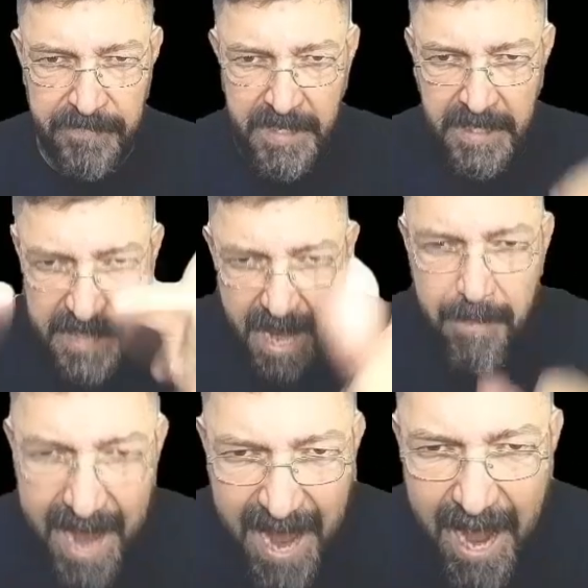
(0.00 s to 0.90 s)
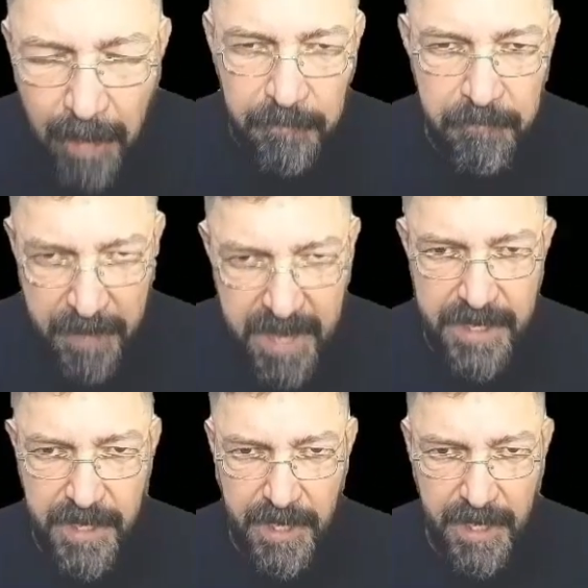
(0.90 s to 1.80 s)
Come out,
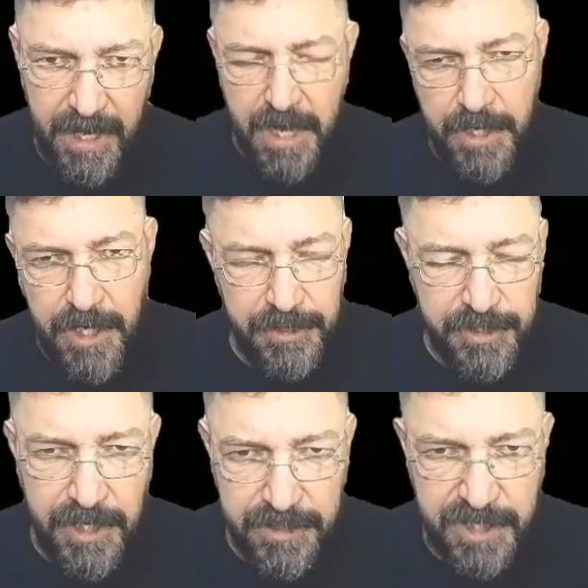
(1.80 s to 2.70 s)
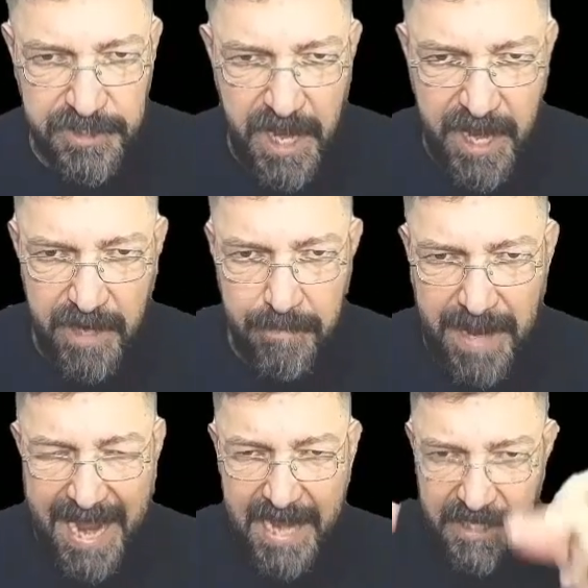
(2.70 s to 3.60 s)
fear. In Jesus' name.
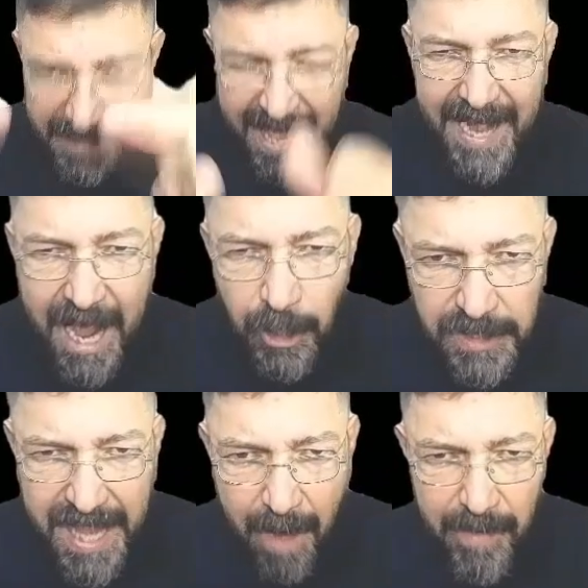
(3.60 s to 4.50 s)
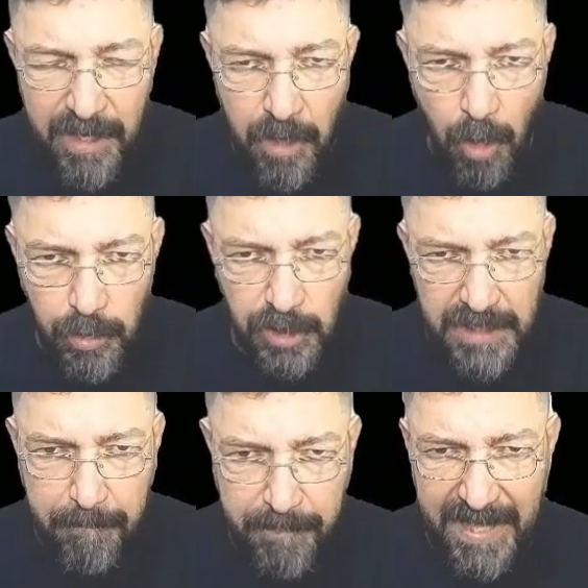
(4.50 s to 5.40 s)
Get out now and go to
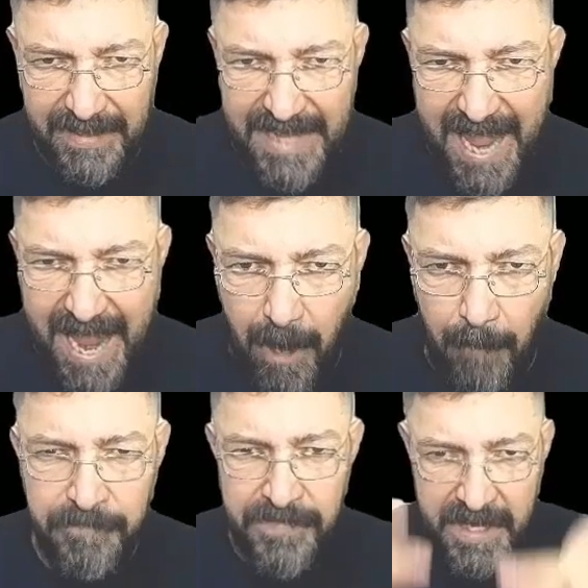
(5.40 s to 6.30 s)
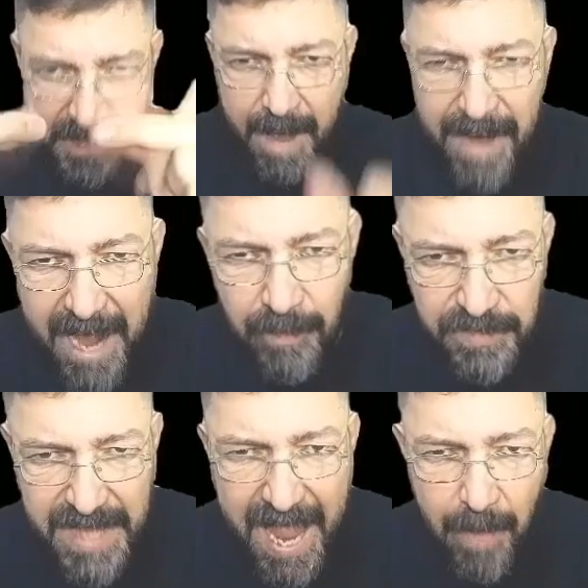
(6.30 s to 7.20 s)
the pit now. Come out
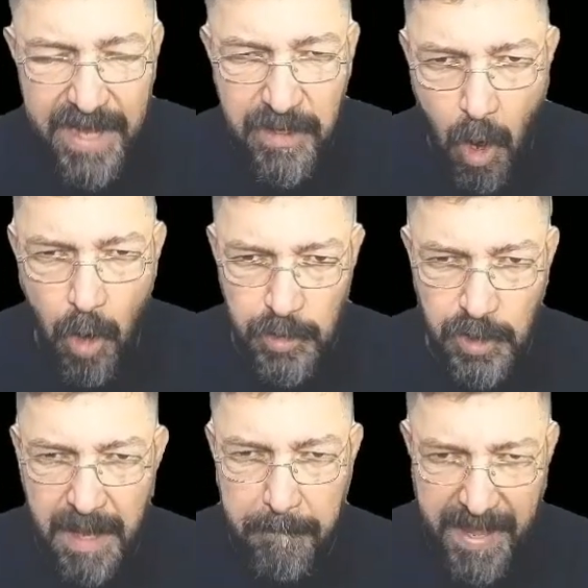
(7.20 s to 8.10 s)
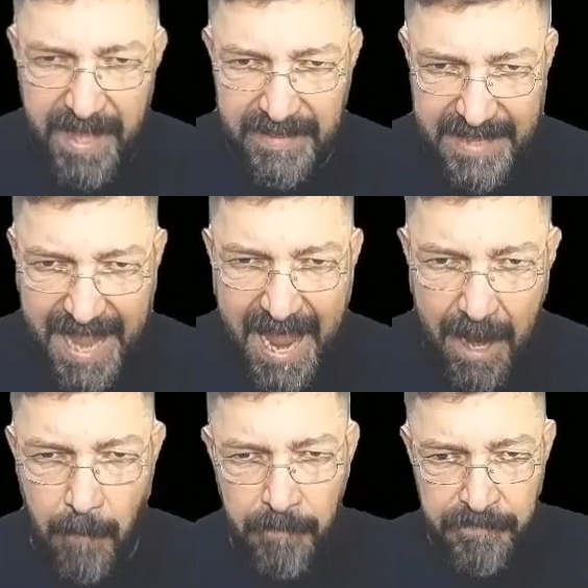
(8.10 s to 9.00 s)
now and go to the pit
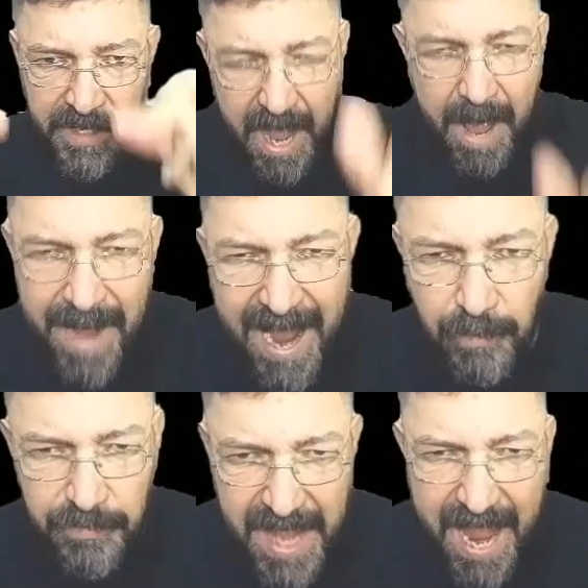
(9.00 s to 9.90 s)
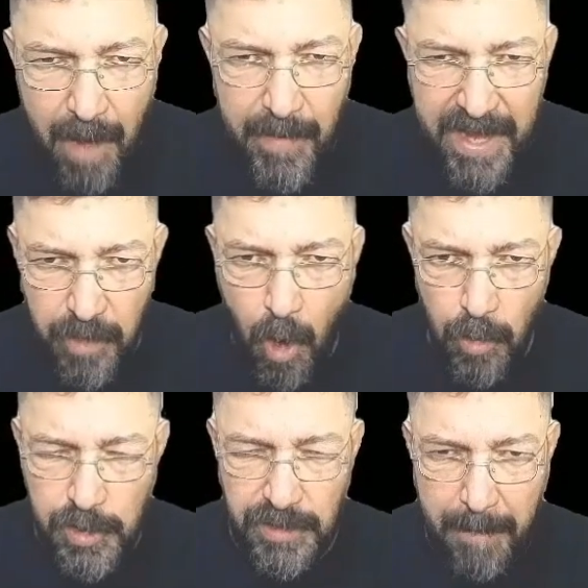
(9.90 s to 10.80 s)
now. Come out now and go
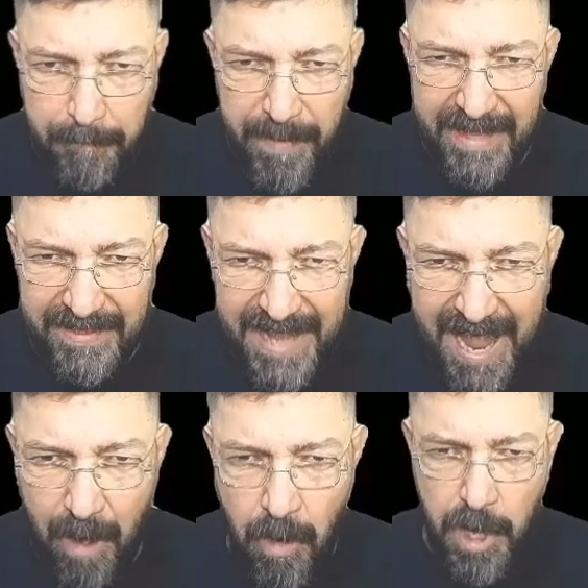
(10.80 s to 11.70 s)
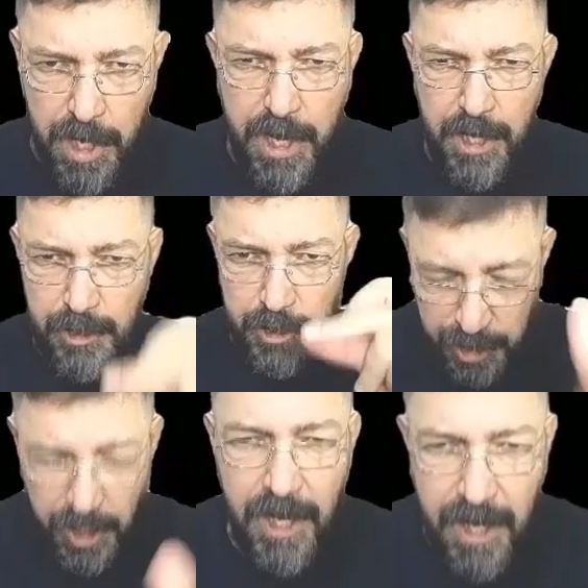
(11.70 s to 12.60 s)
to the pit now in
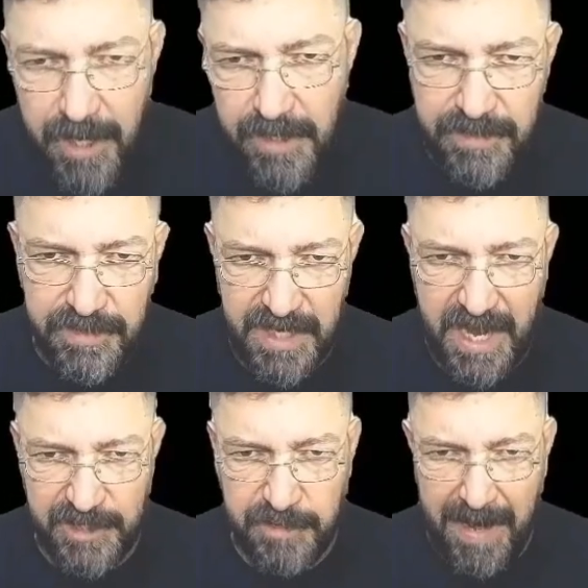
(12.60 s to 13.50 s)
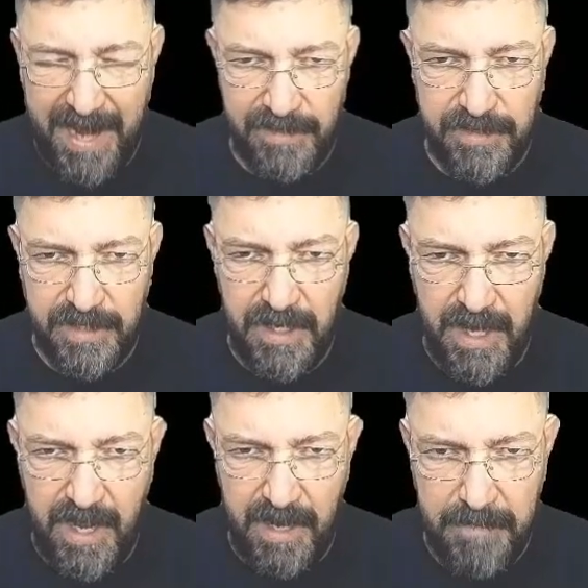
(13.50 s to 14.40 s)
Jesus' mighty name.